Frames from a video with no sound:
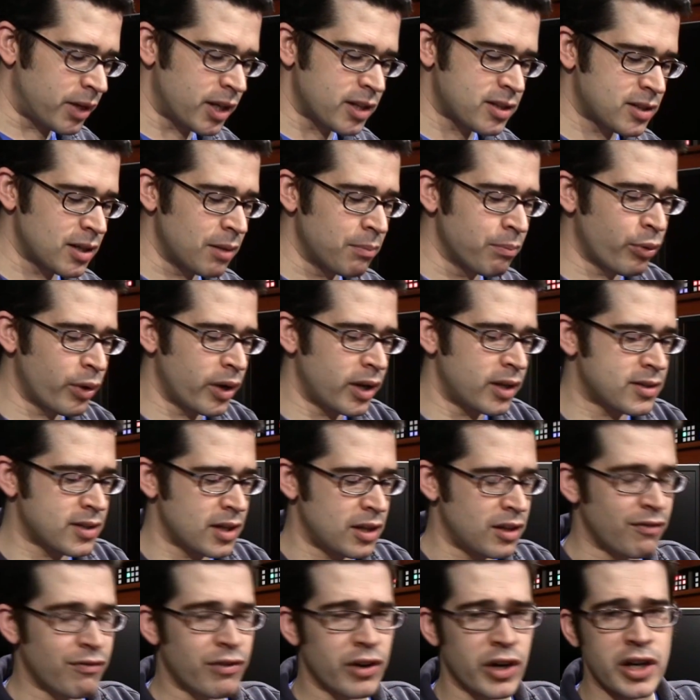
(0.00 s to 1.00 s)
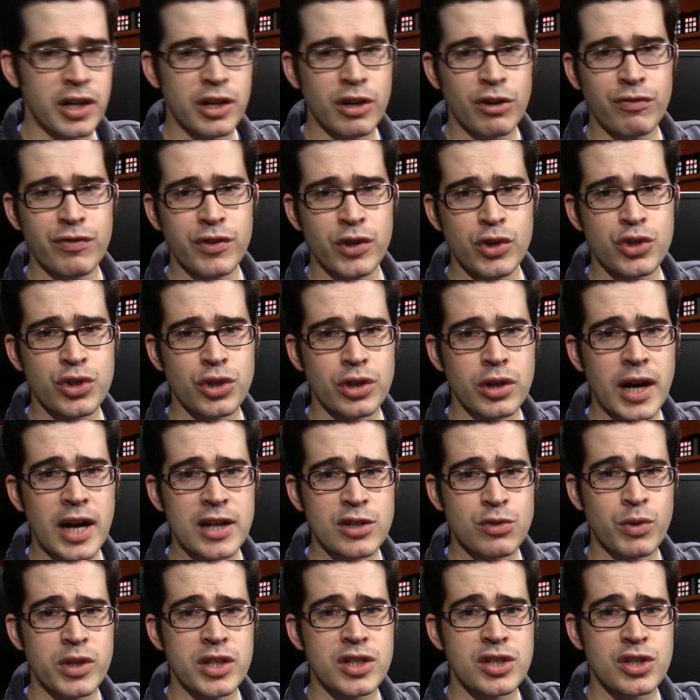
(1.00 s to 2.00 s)
But at some point in the very near future,
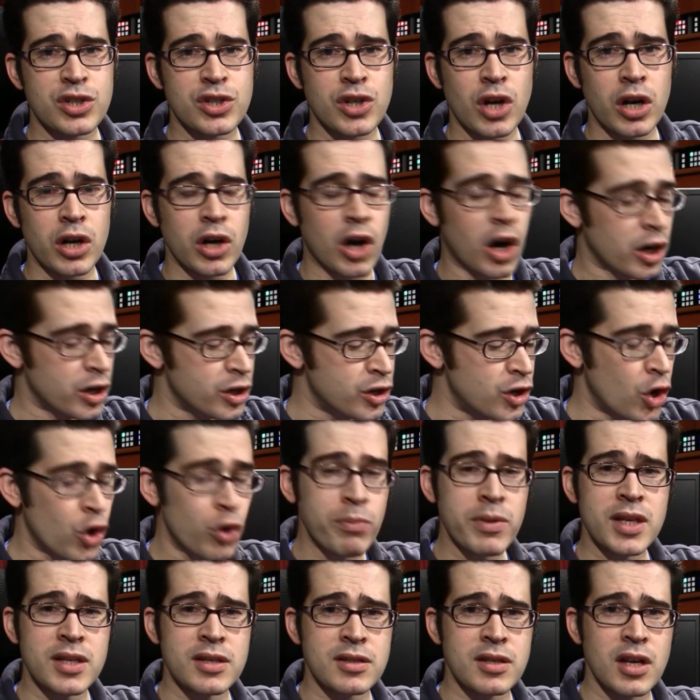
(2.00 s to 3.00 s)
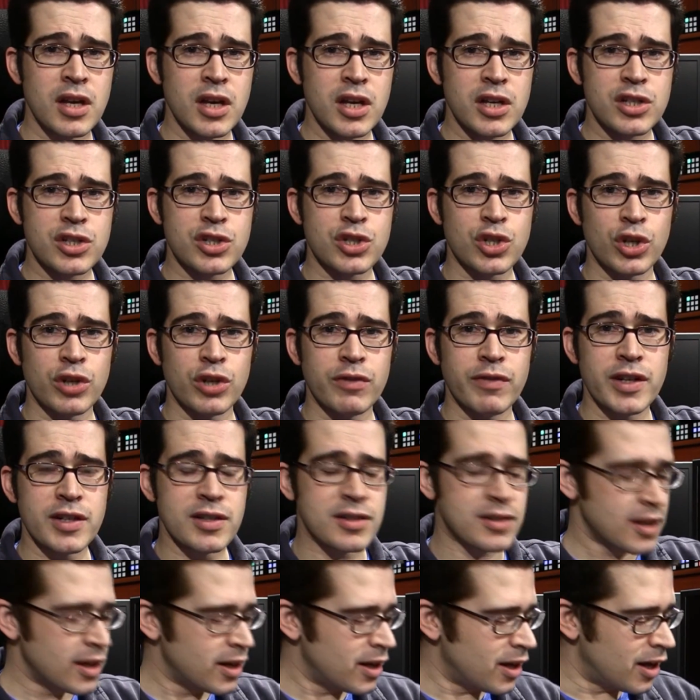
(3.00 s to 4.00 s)
as we start our NOMI's
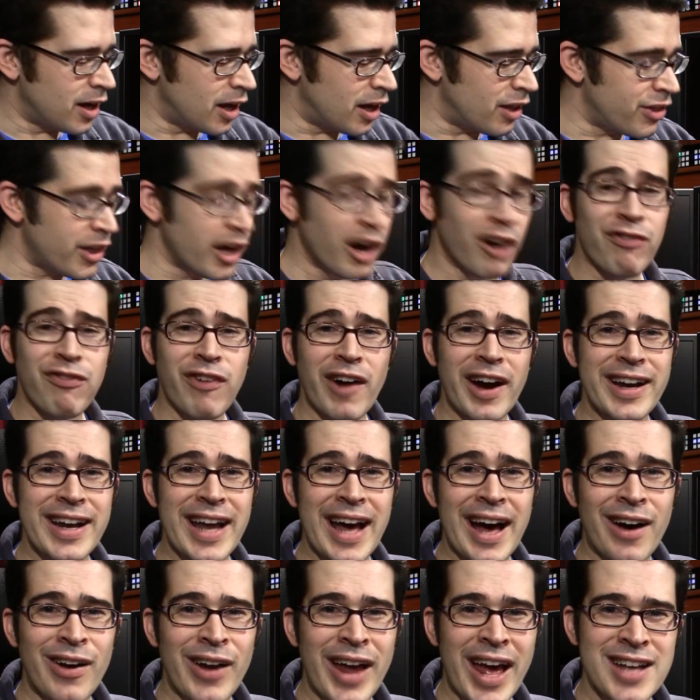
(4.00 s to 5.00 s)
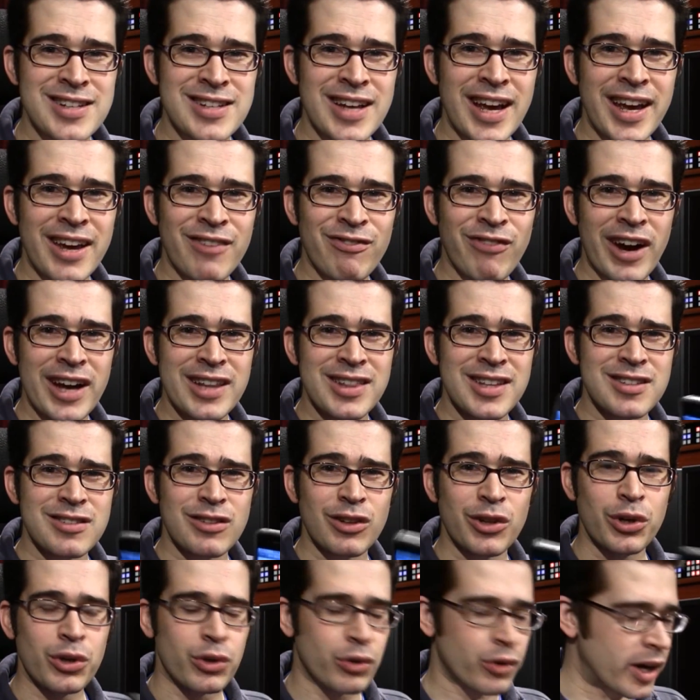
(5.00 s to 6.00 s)
service, uh, they'll find out as I find
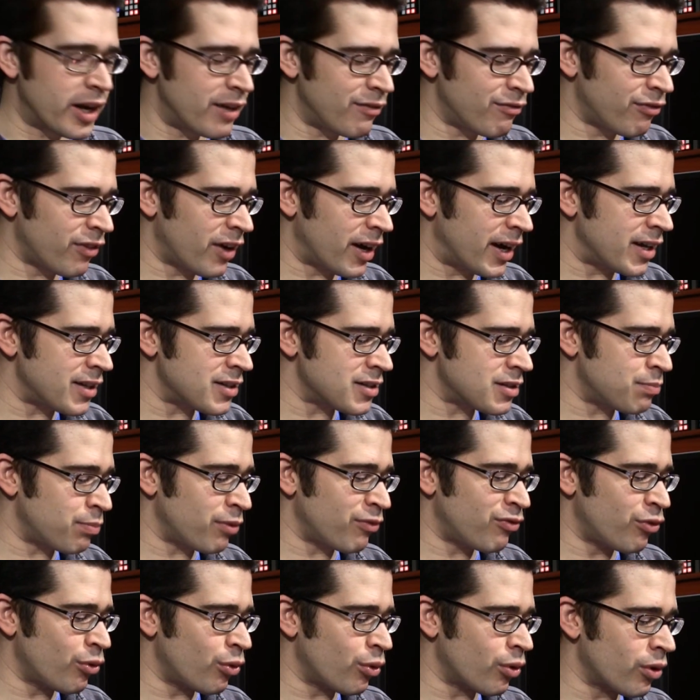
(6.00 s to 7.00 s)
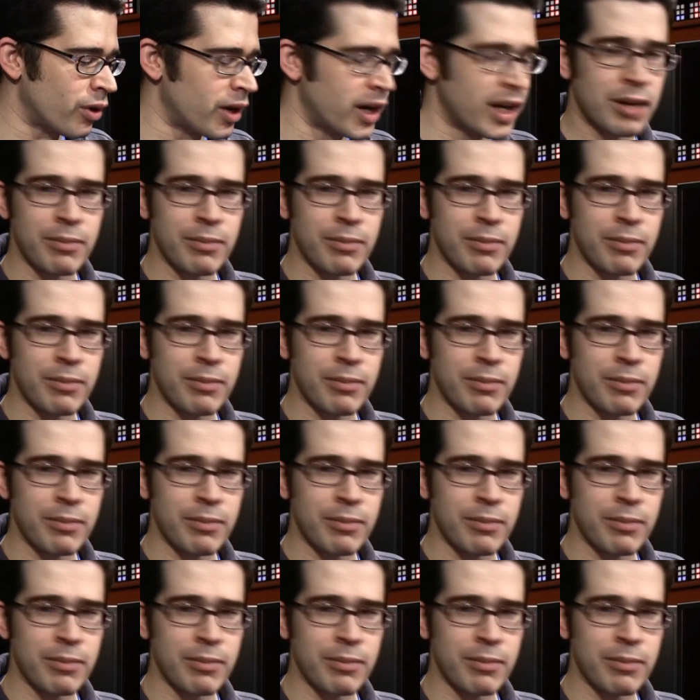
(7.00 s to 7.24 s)
these little great finds before